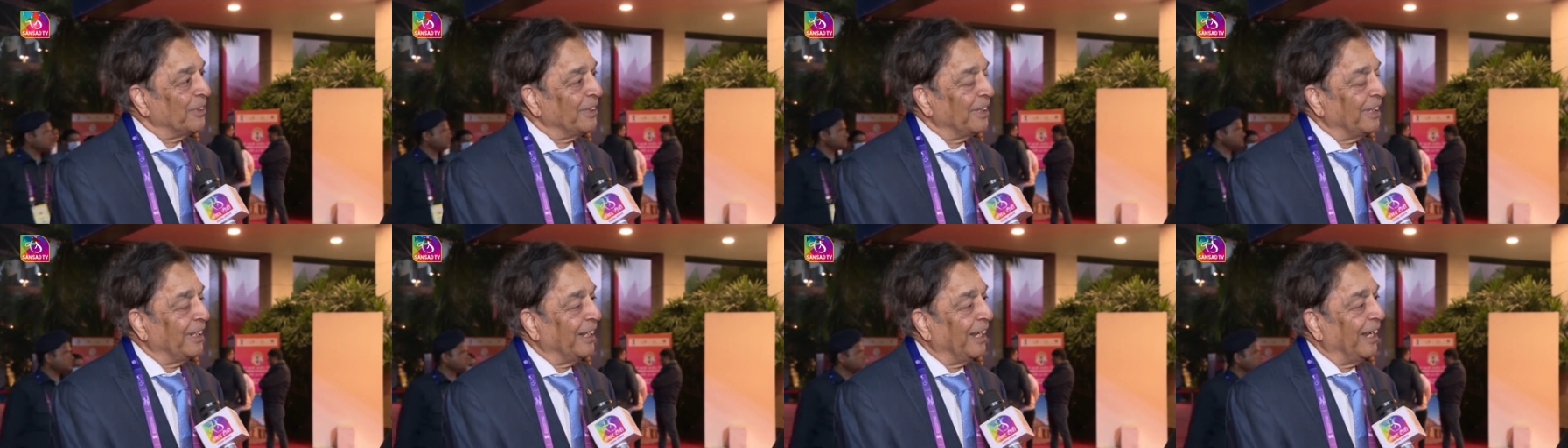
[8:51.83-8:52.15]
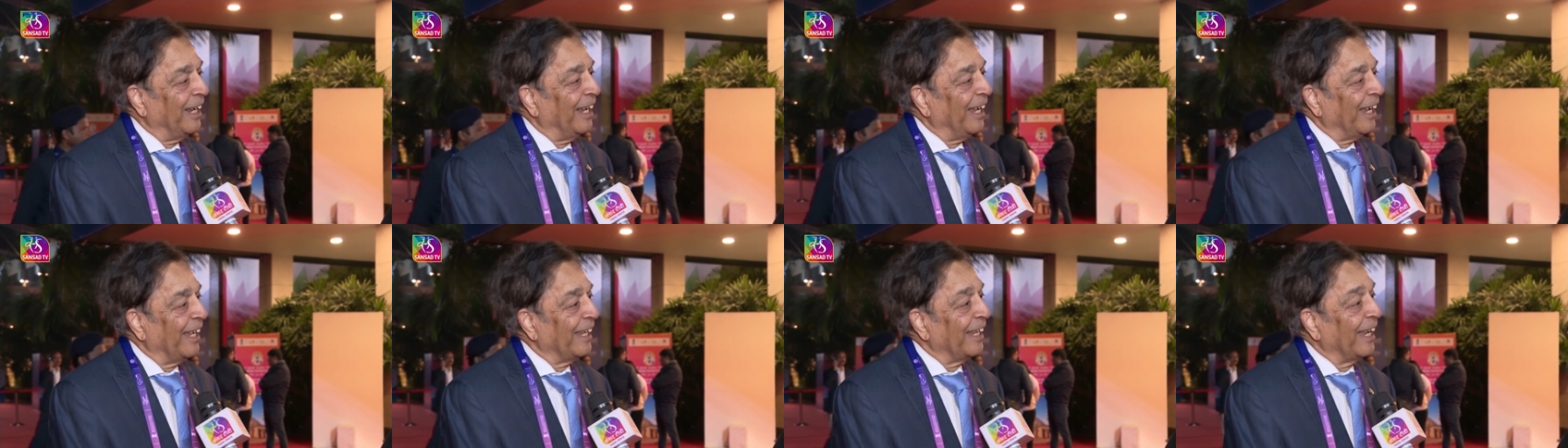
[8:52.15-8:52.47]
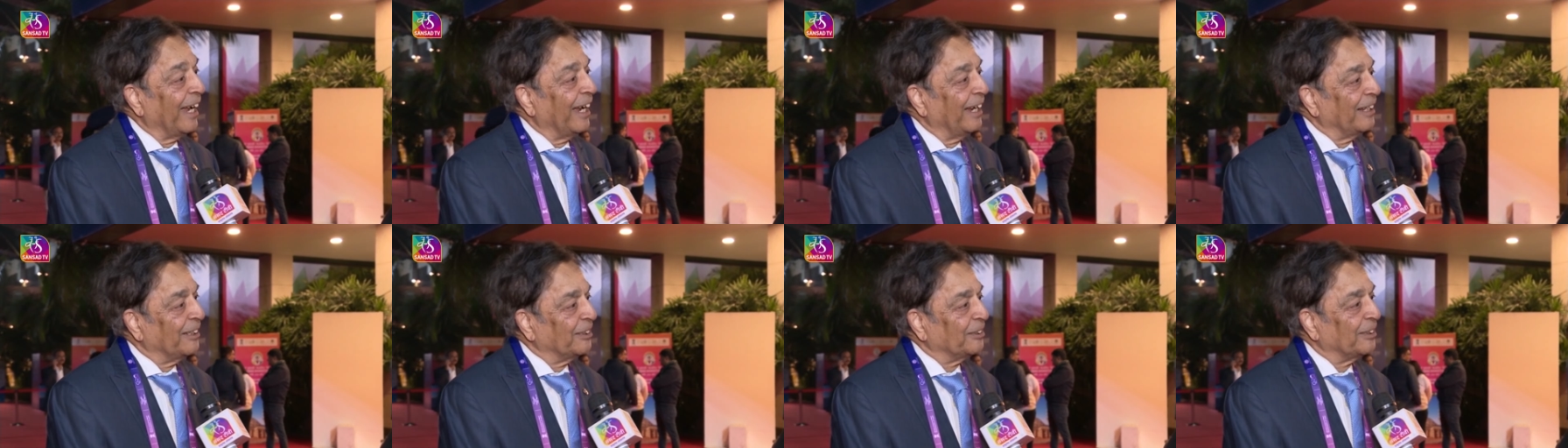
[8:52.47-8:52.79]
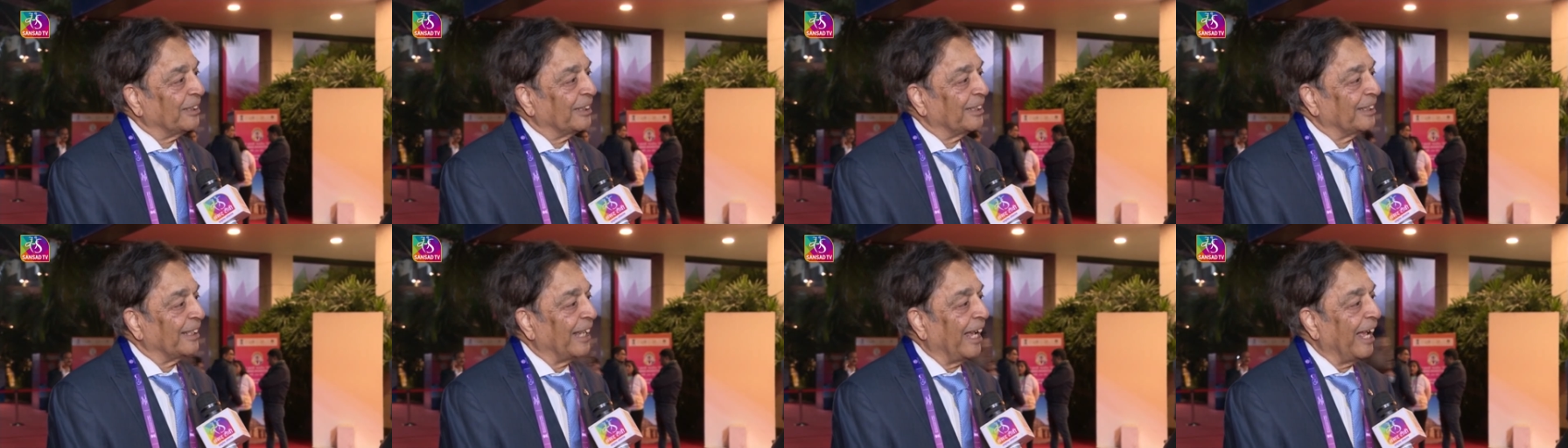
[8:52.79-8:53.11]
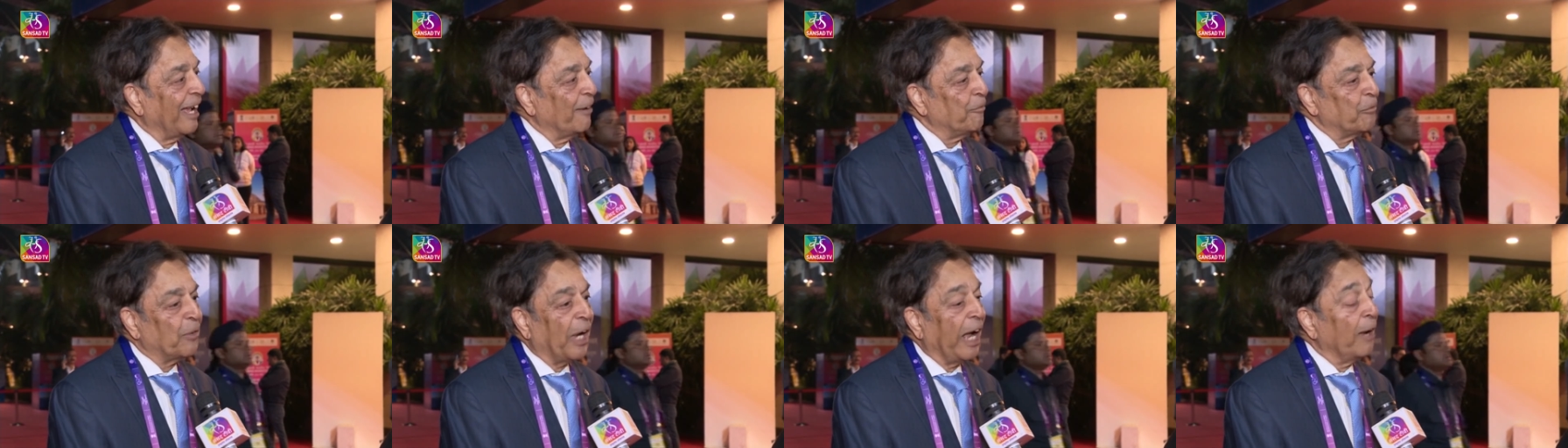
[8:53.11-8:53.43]
Okay. Yeah,
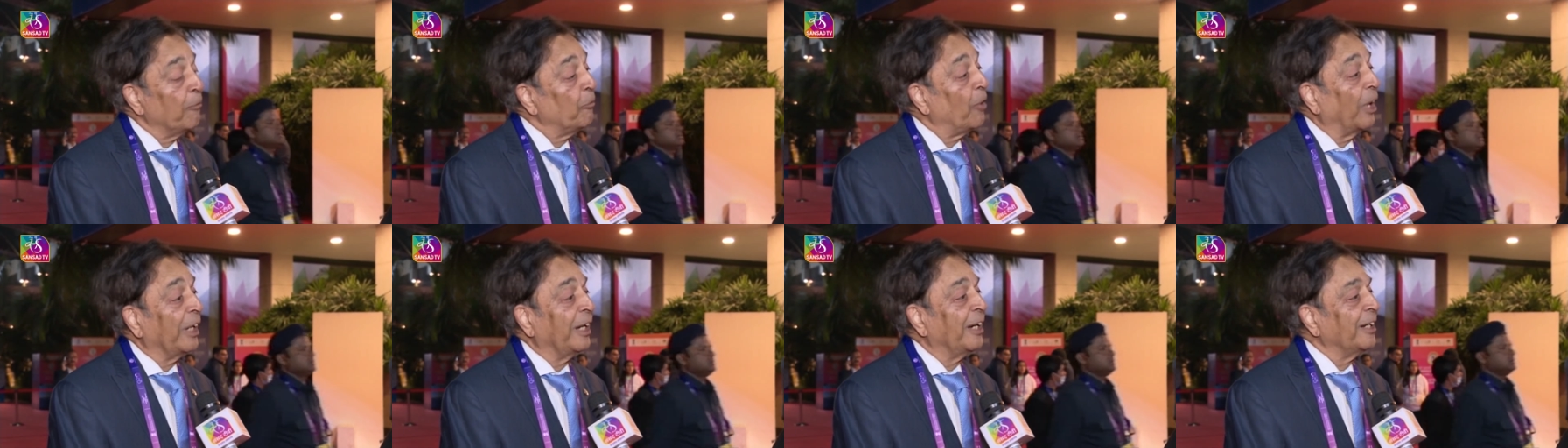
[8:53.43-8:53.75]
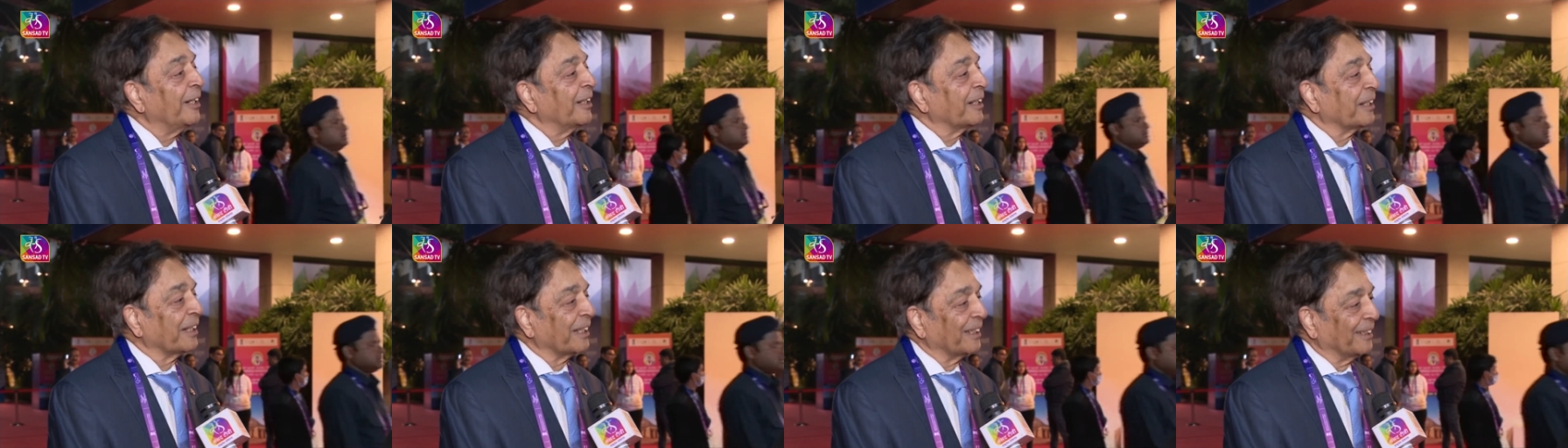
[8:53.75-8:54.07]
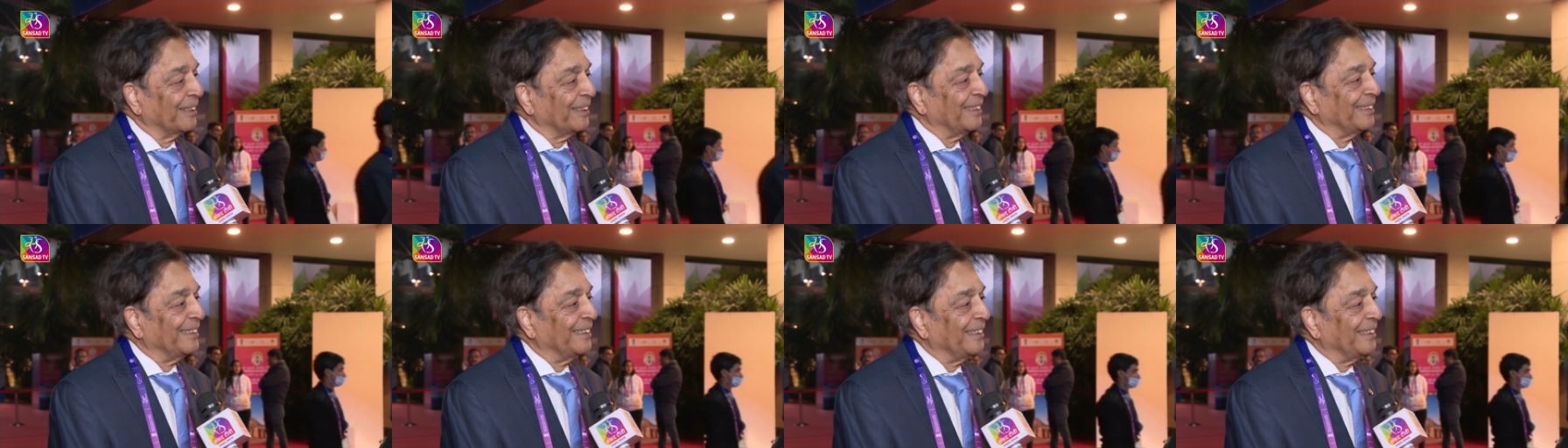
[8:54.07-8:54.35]
I'm, I'm volunteering.